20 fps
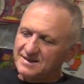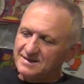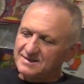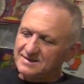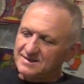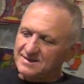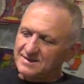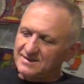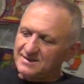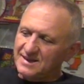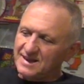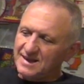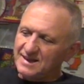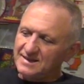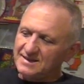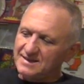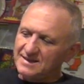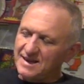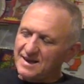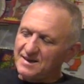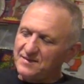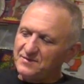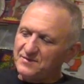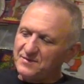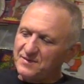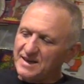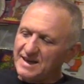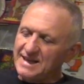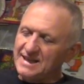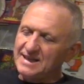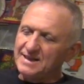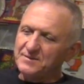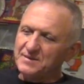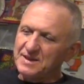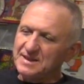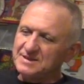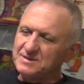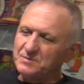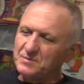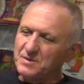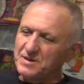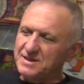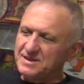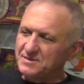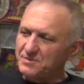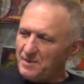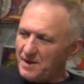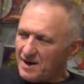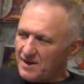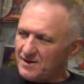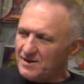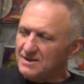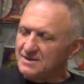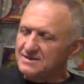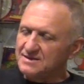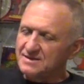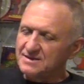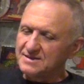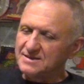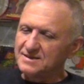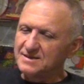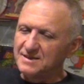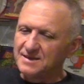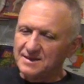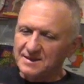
So yeah, Dave, he lived with his parents.